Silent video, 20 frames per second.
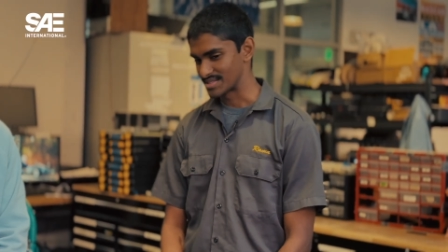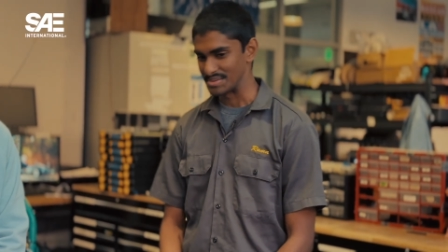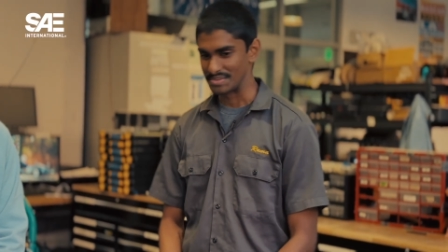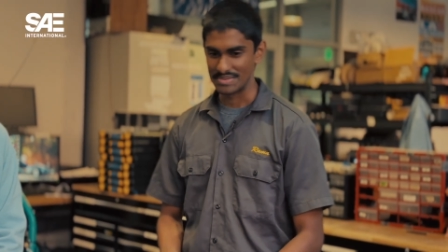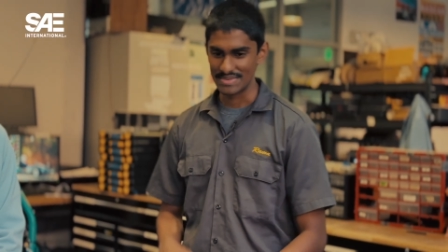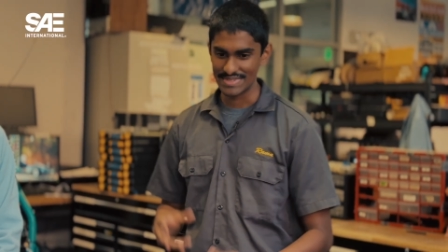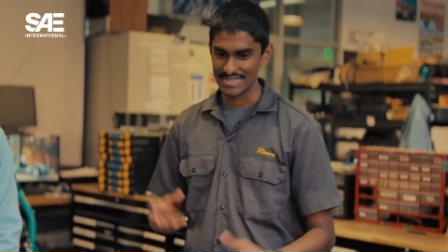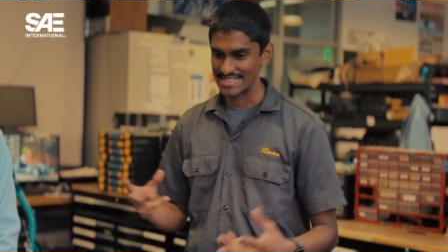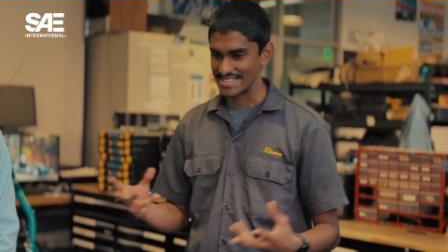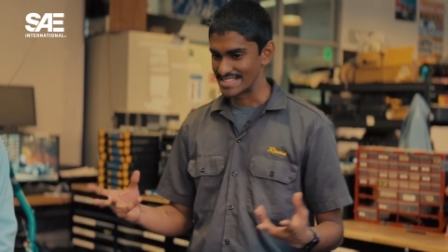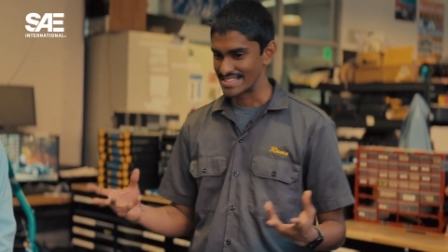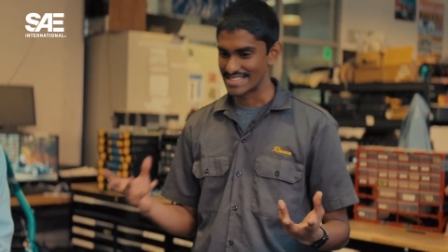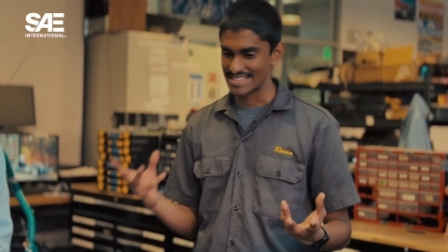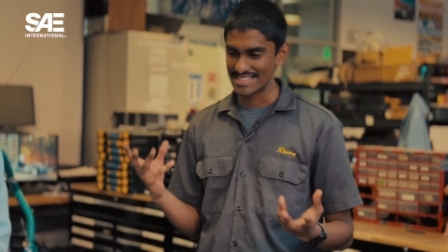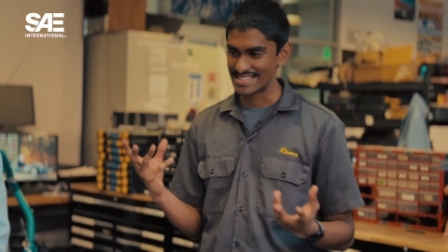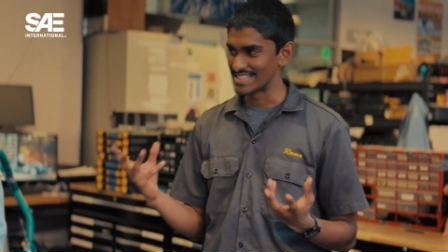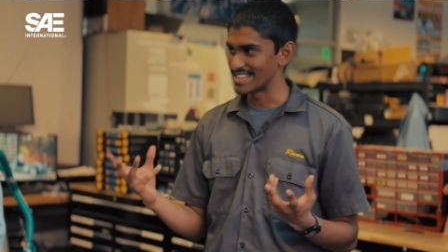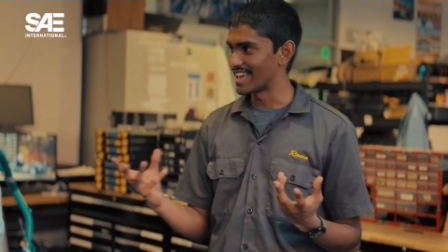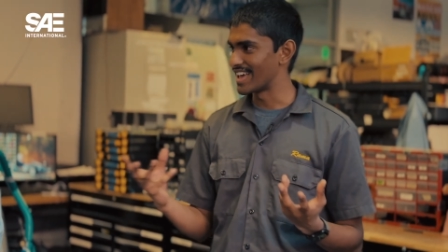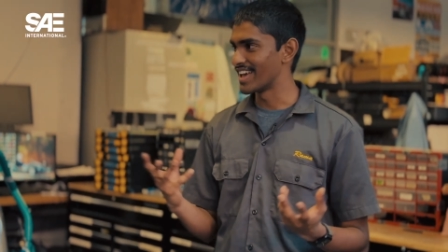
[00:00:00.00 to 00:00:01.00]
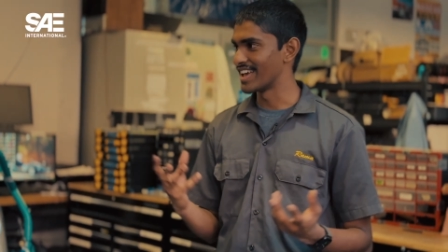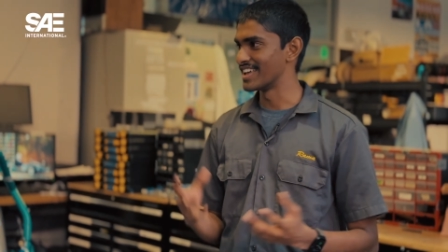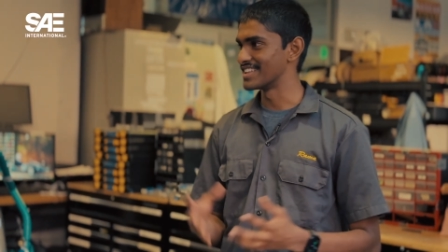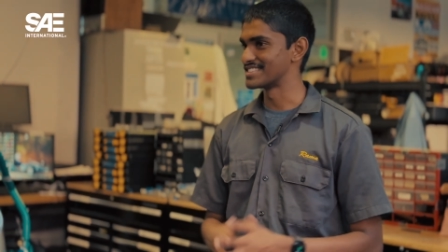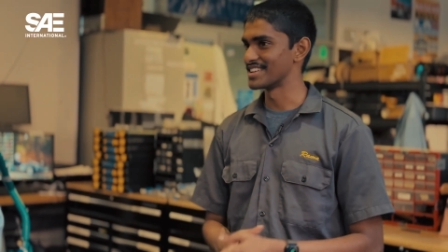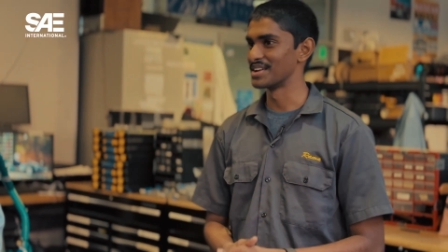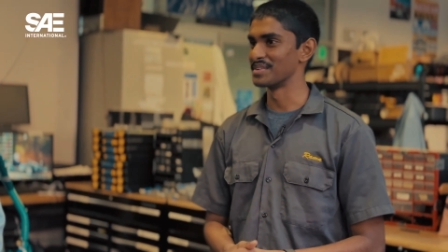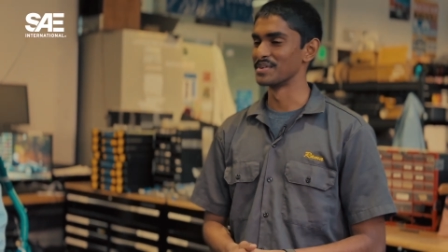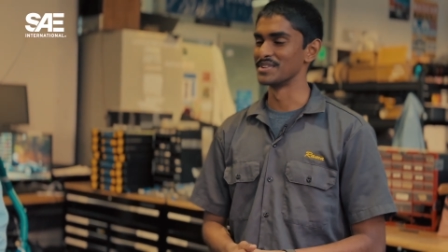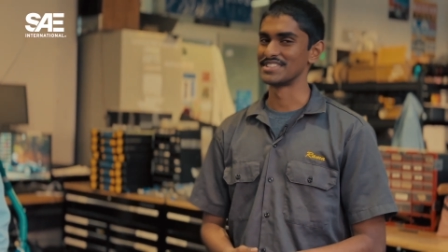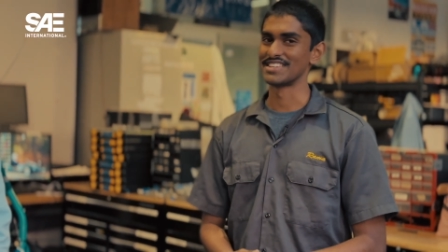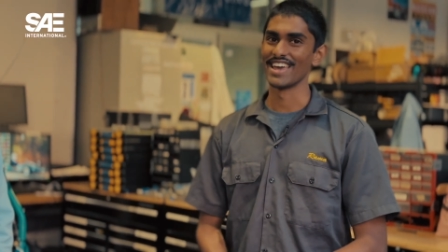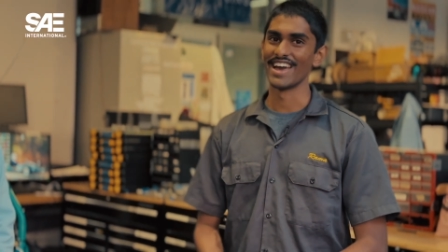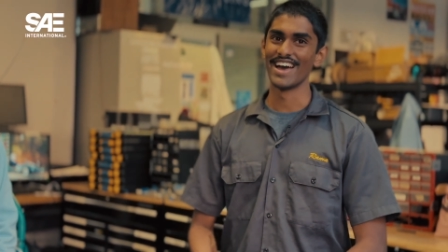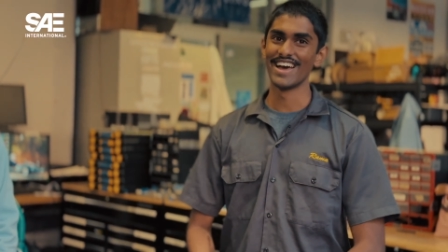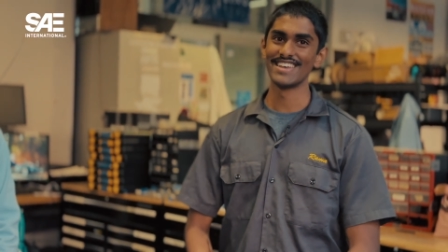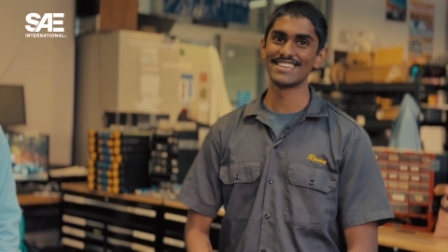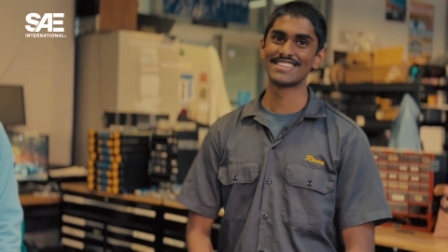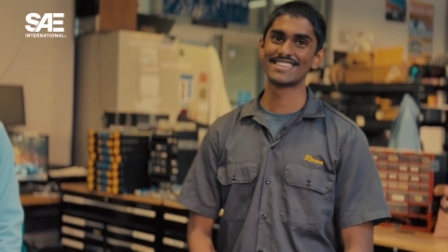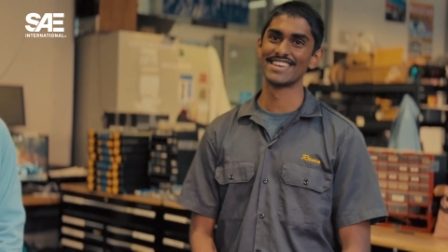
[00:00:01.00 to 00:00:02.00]
eh, it's anyone's
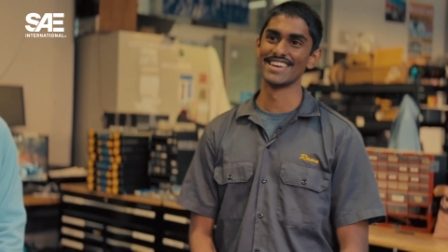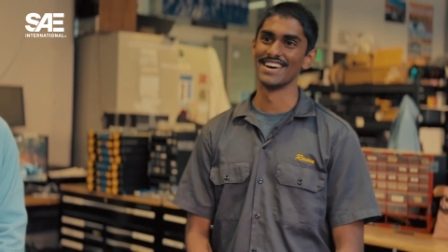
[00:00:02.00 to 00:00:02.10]
guess.